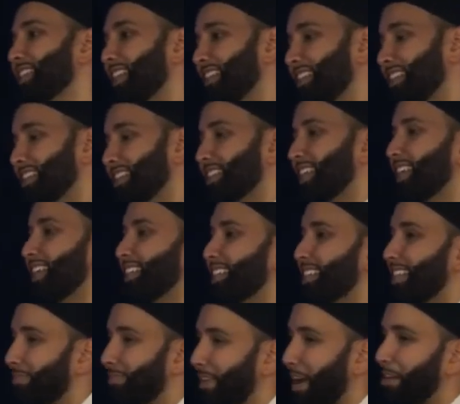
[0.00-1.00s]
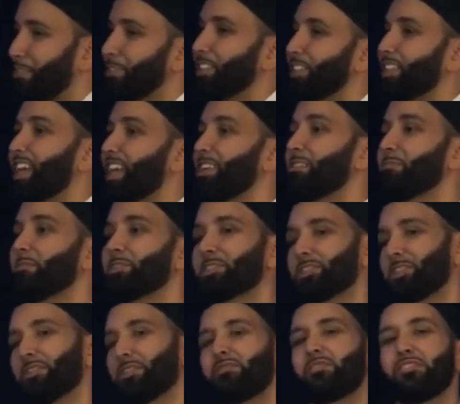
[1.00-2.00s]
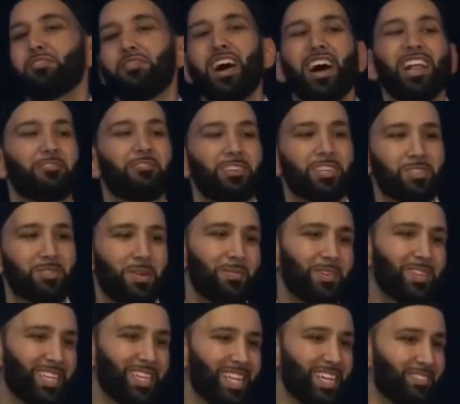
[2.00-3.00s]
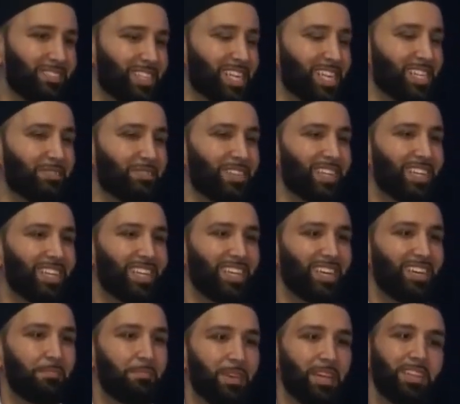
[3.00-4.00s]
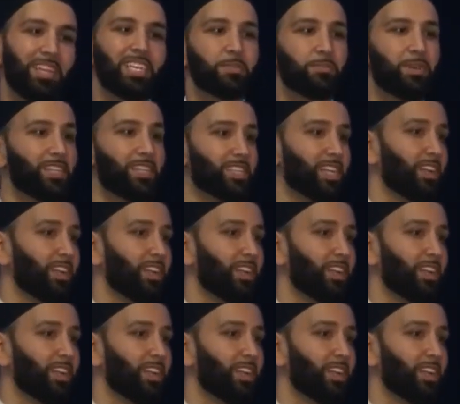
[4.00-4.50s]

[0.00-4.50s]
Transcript: said, this is the fountain that you will serve your followers from on the day of judgment. May Allah subhanahu wa